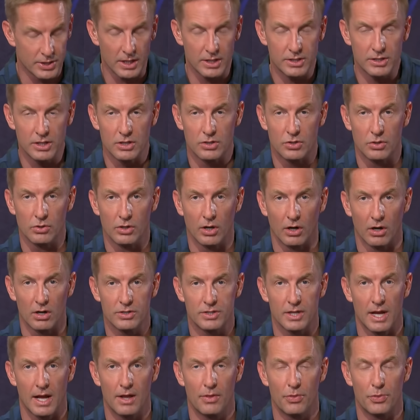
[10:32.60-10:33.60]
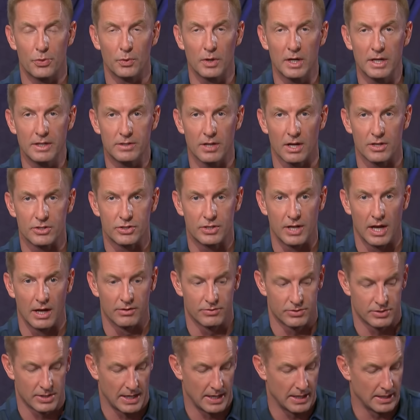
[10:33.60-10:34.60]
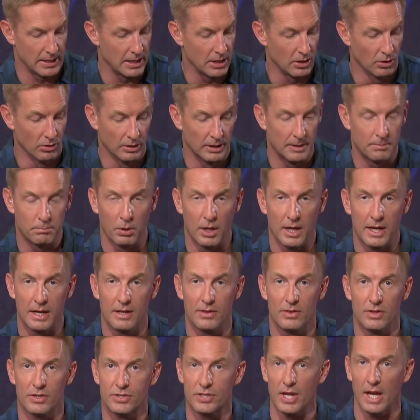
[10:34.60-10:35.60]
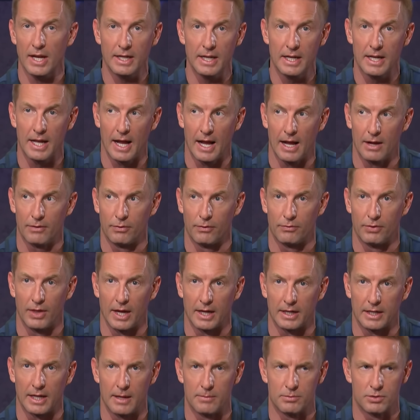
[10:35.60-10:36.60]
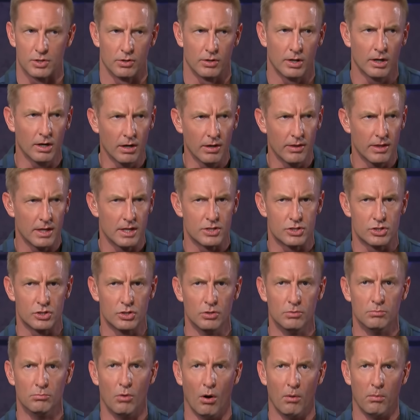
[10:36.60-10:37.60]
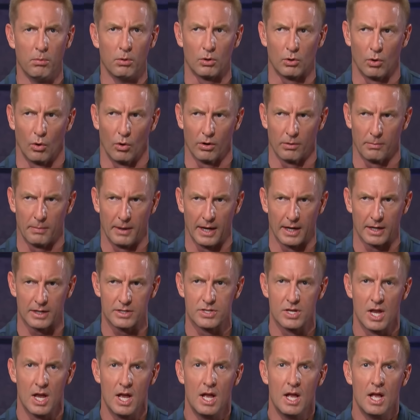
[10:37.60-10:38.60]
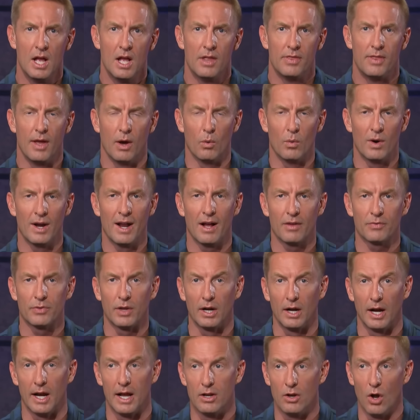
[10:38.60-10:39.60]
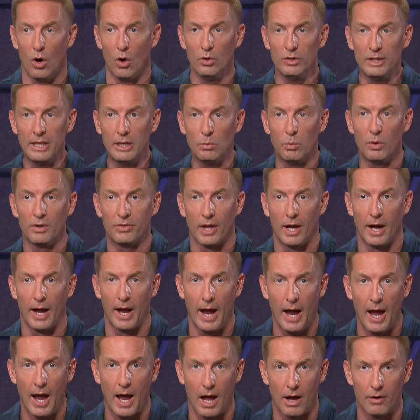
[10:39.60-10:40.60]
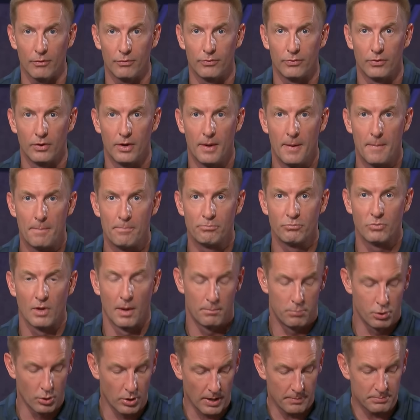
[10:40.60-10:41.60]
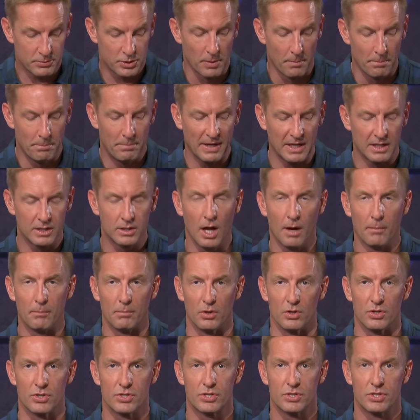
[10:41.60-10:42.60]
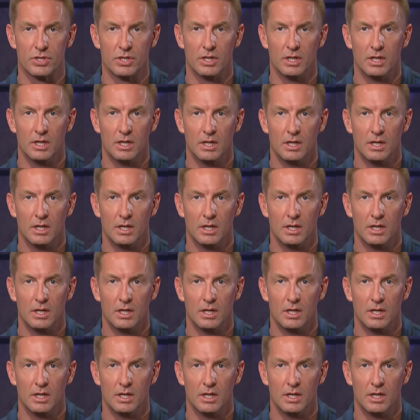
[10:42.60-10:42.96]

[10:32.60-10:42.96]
62 yards and three touchdowns, and he only played in the second half of that game. So here are these two mobile quarterbacks that went out there and only with a half put up some big numbers